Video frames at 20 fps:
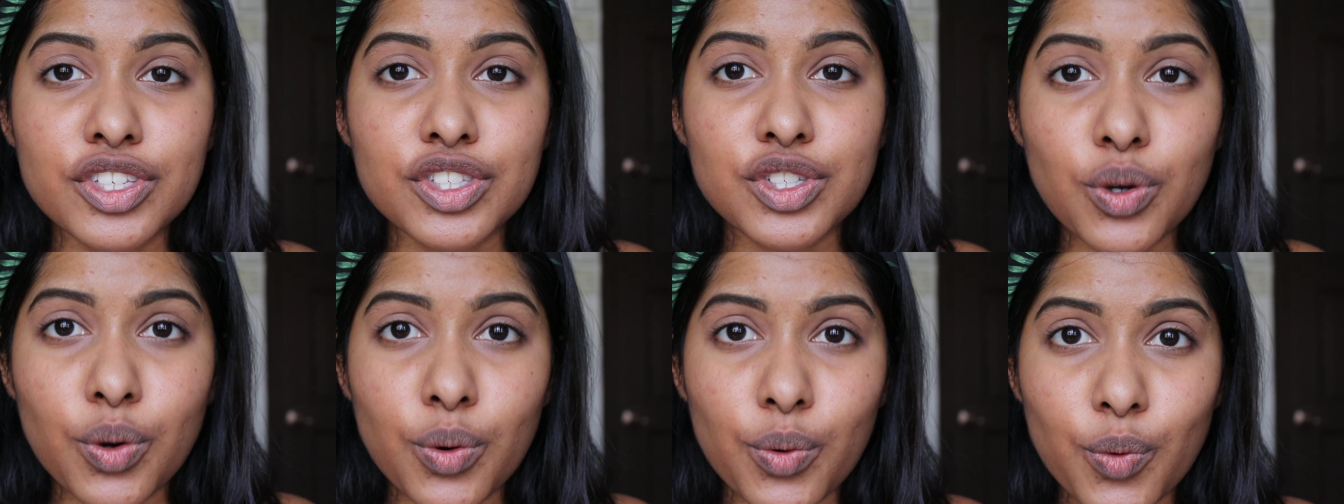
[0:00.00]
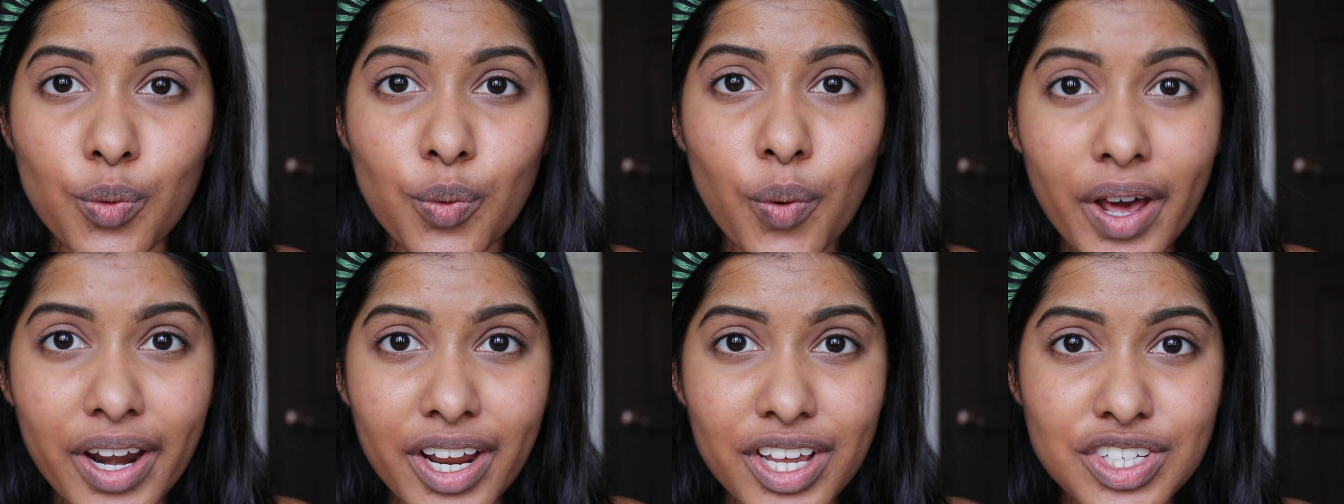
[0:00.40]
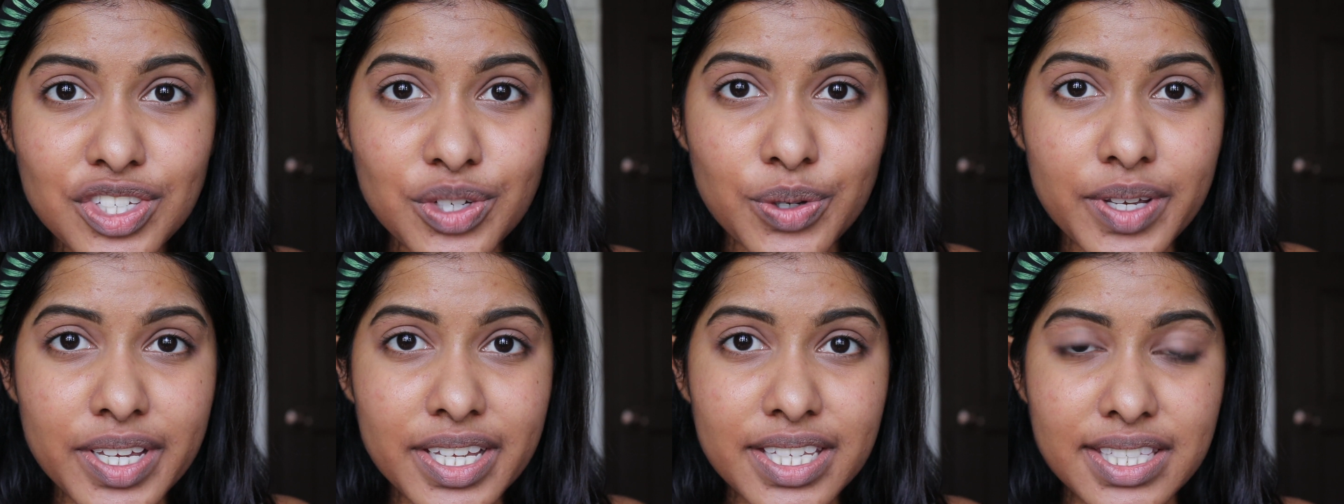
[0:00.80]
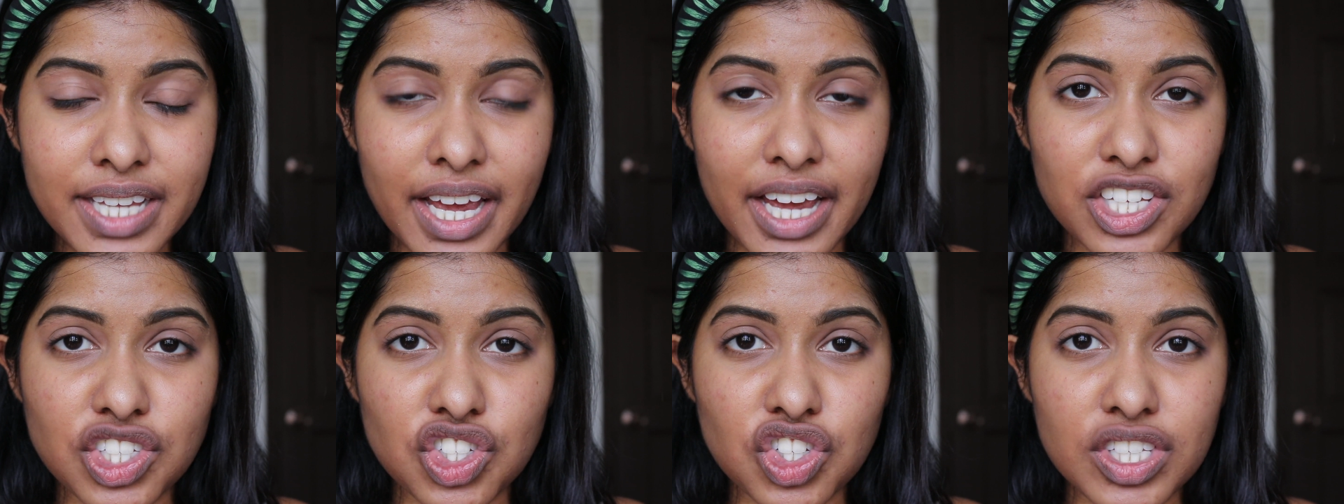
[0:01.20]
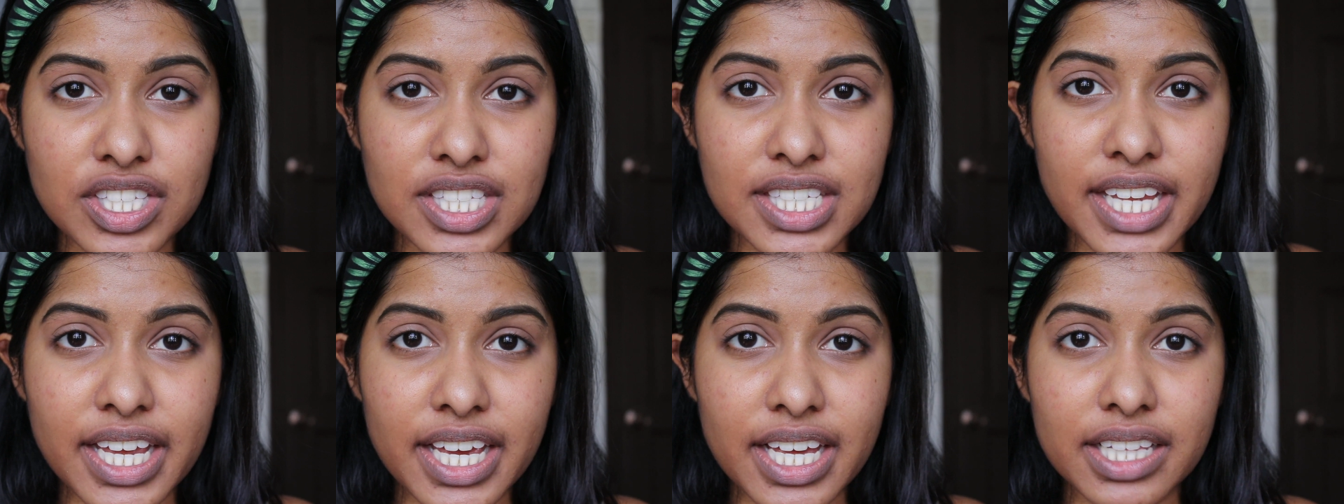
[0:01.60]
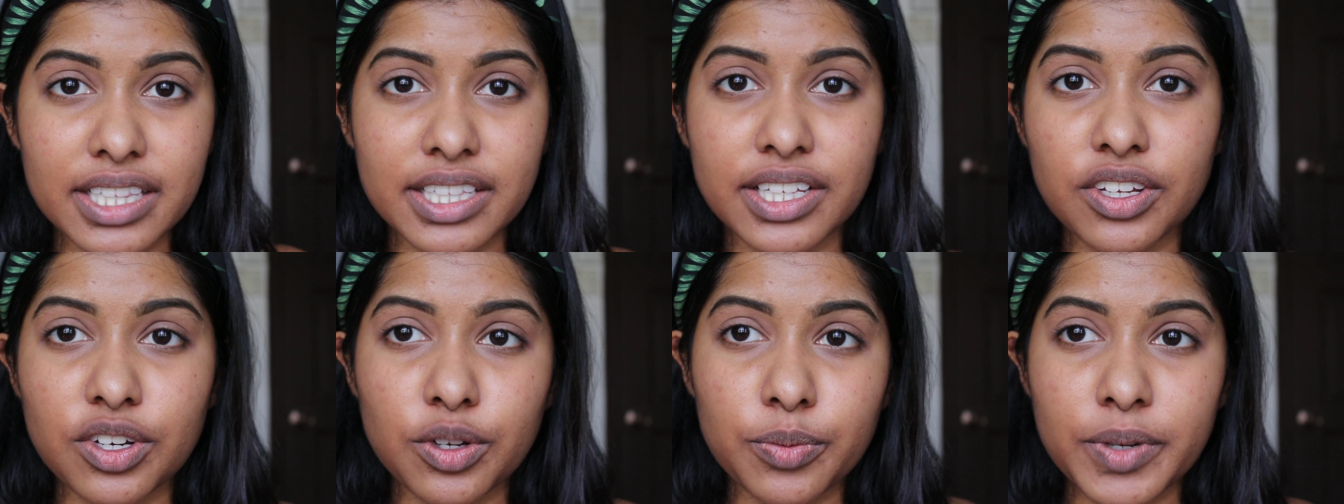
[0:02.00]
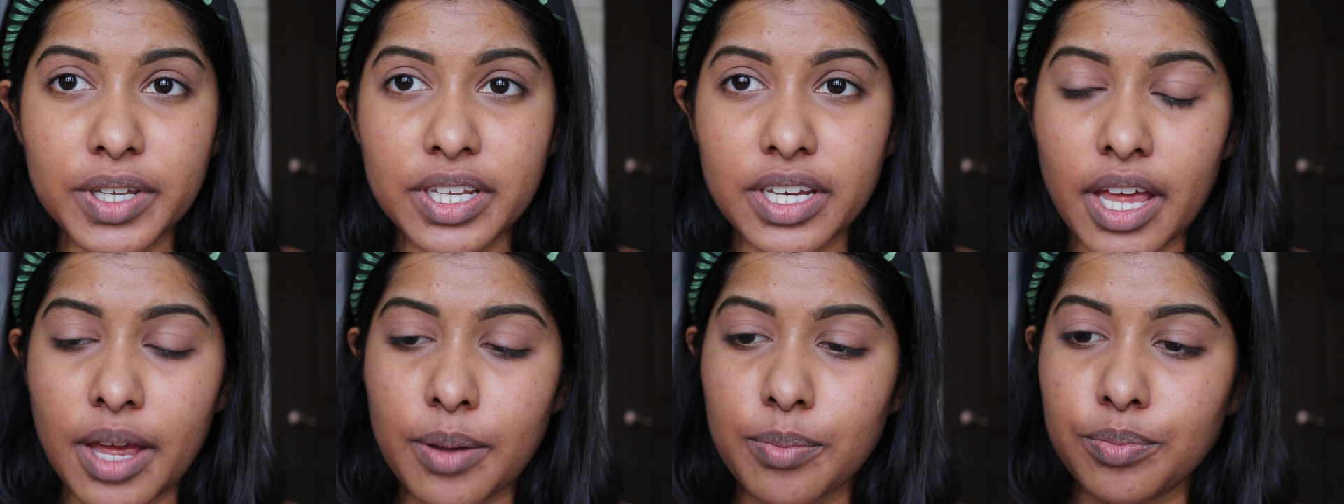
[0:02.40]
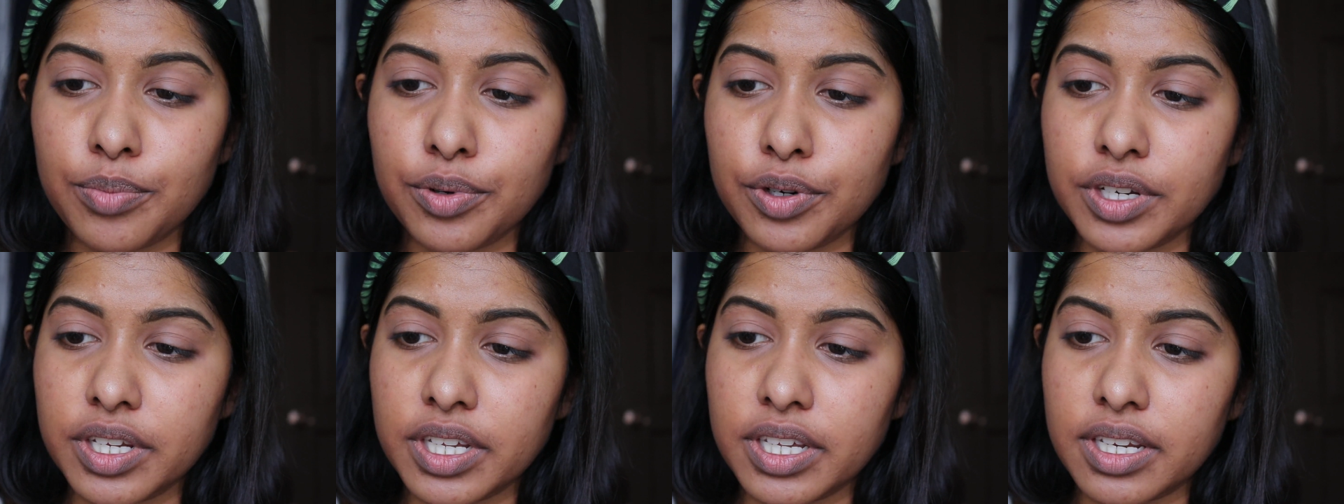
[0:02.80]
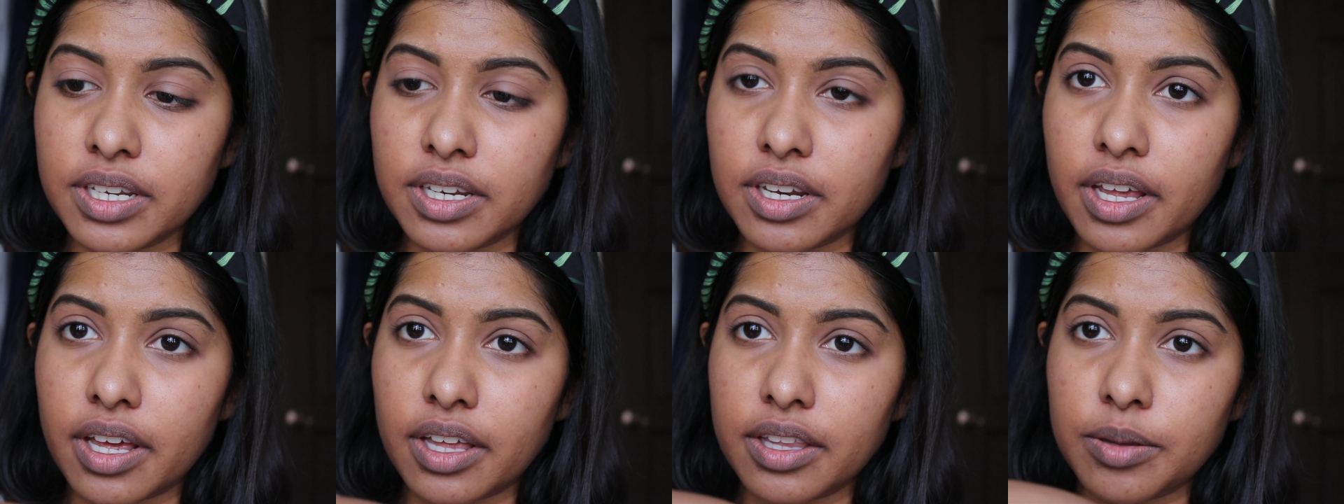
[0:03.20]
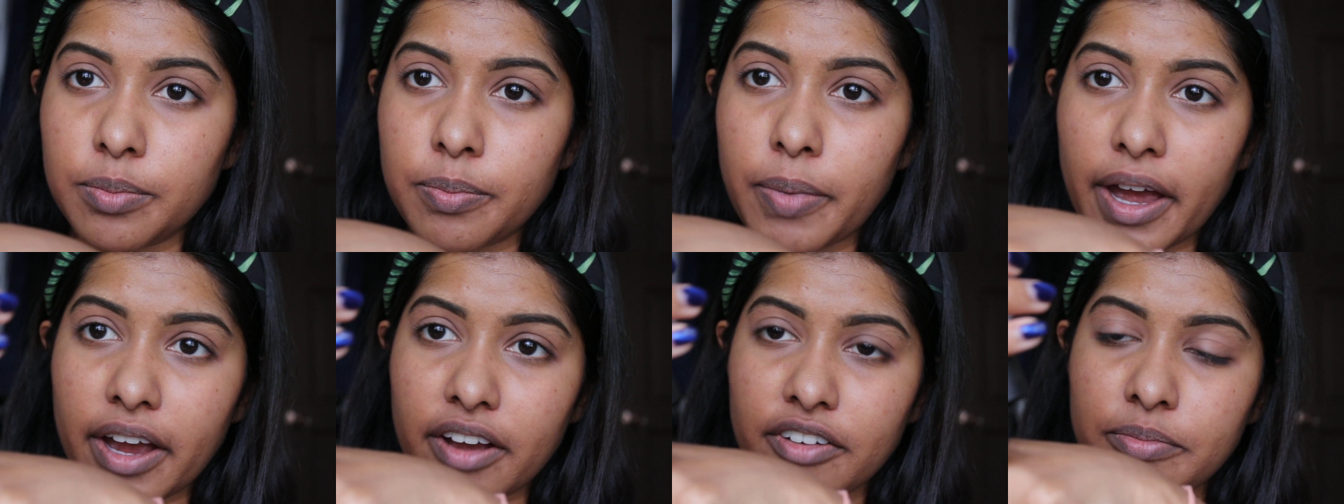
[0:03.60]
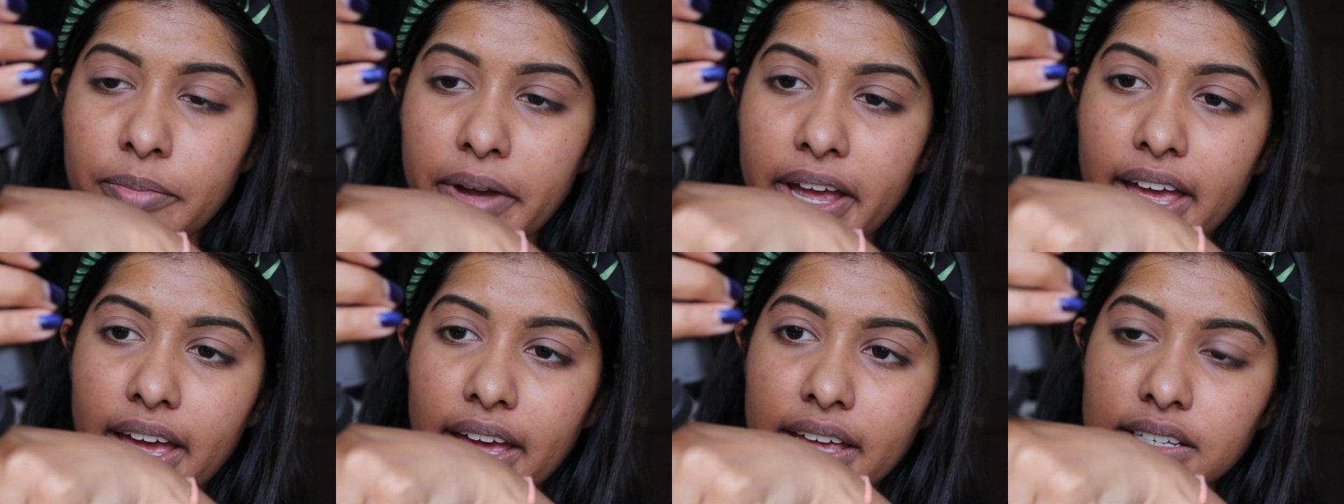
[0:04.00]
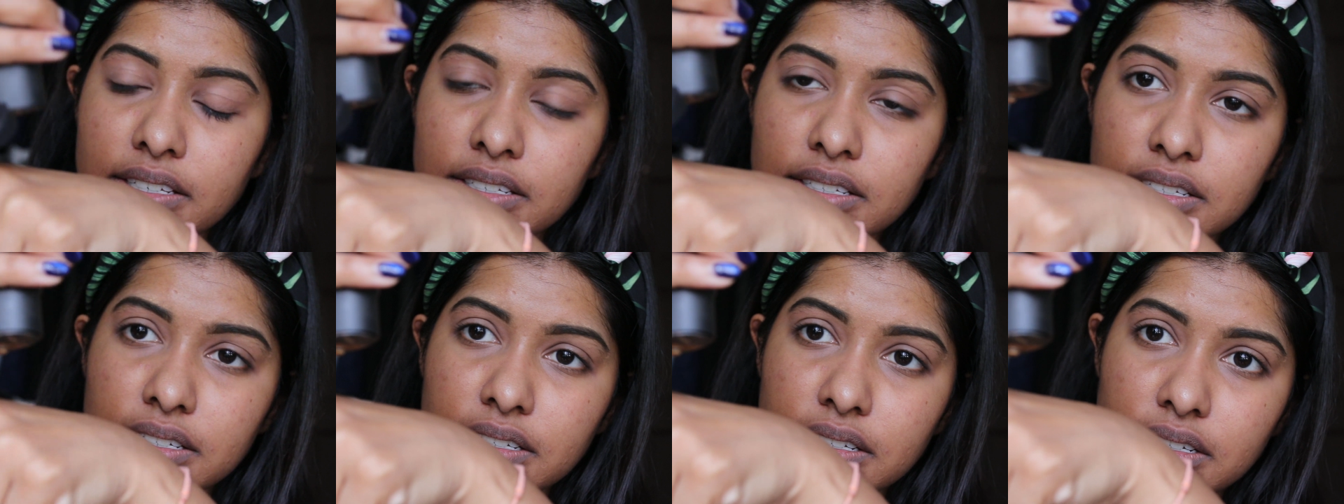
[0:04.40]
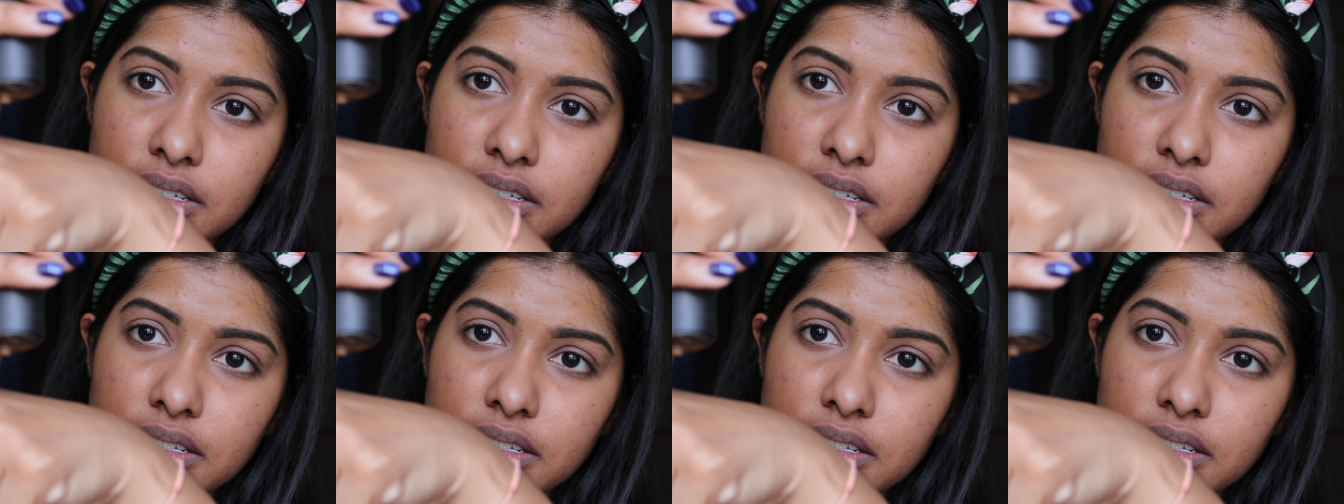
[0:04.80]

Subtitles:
So what I do is I just take a little bit and put it the back of my hand.